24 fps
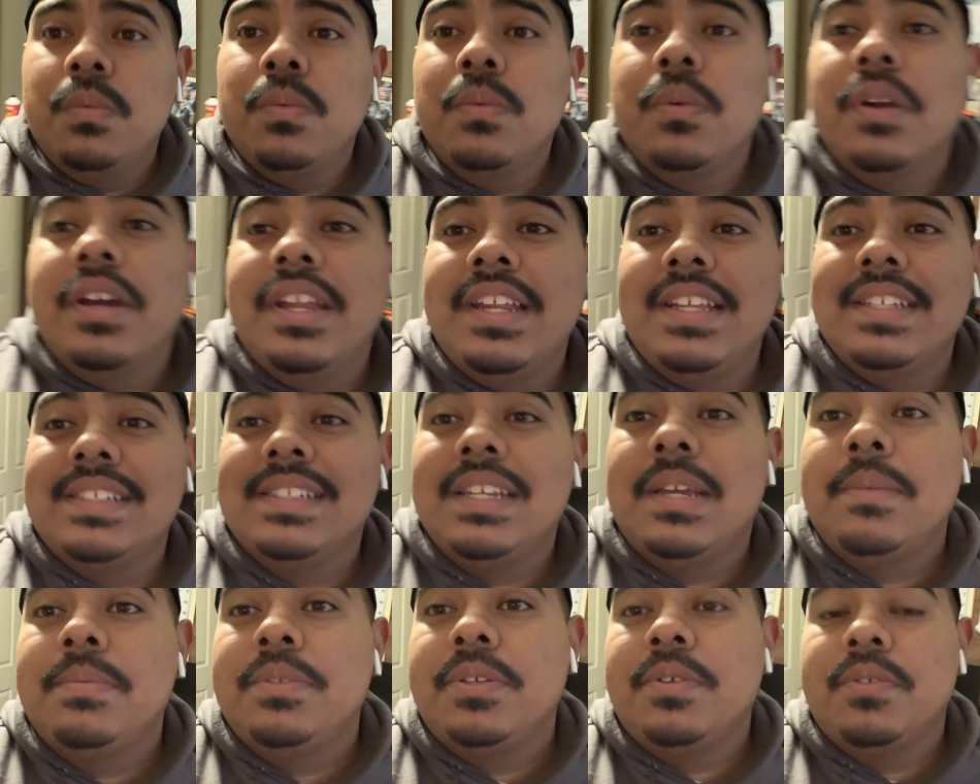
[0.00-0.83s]
What is
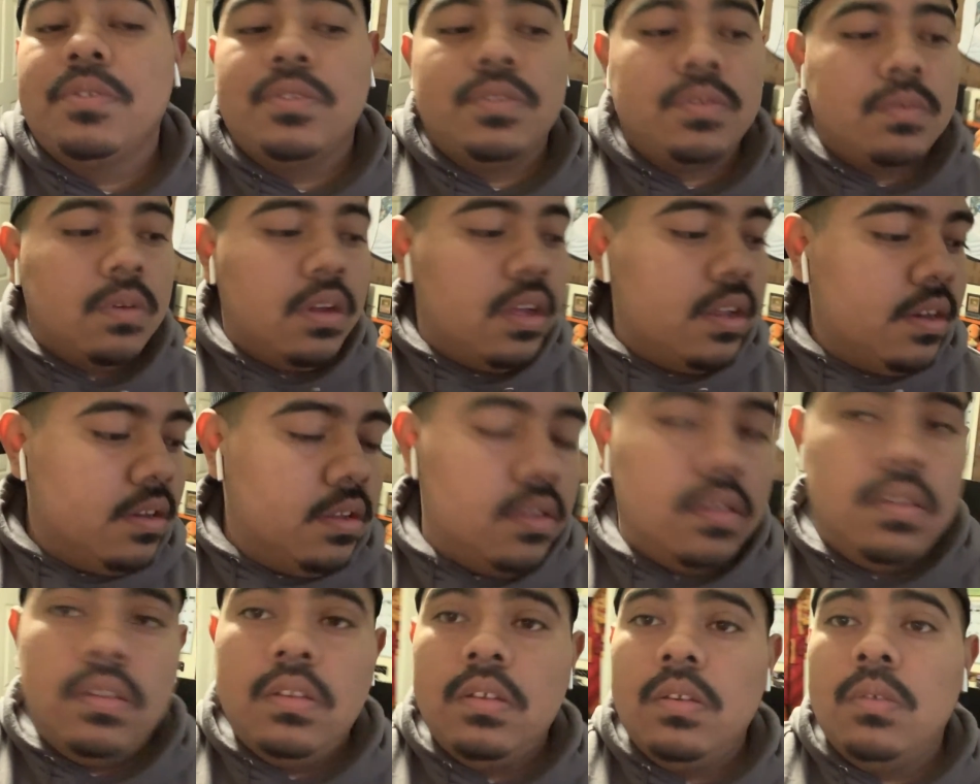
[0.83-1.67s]
up, Turtle Squad?
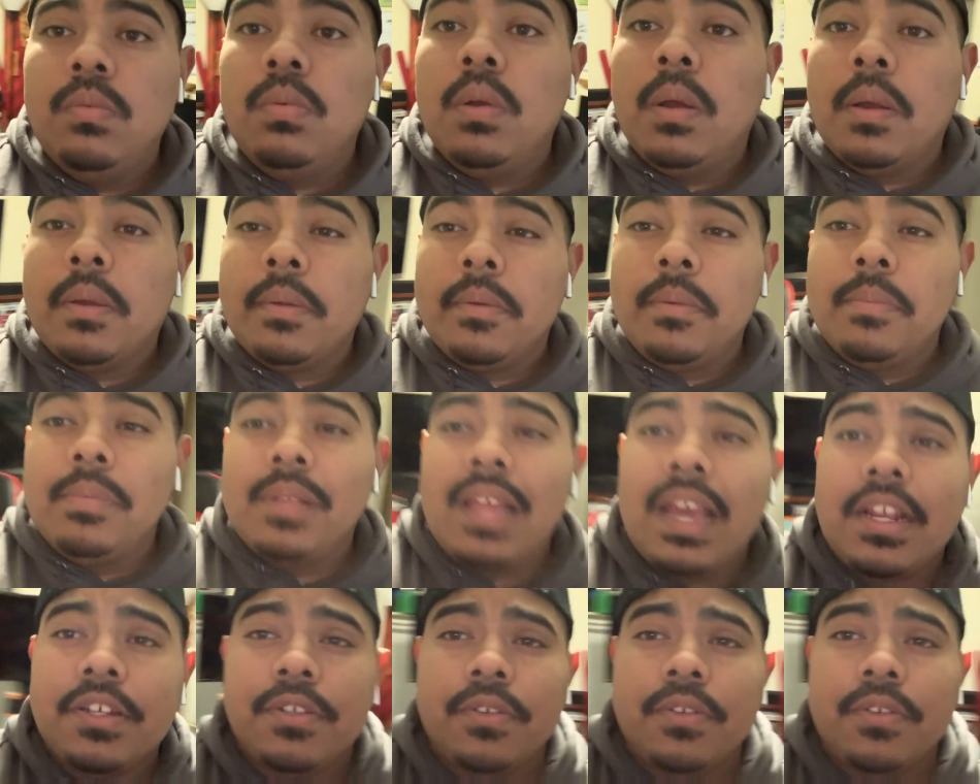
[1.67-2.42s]
Welcome to Black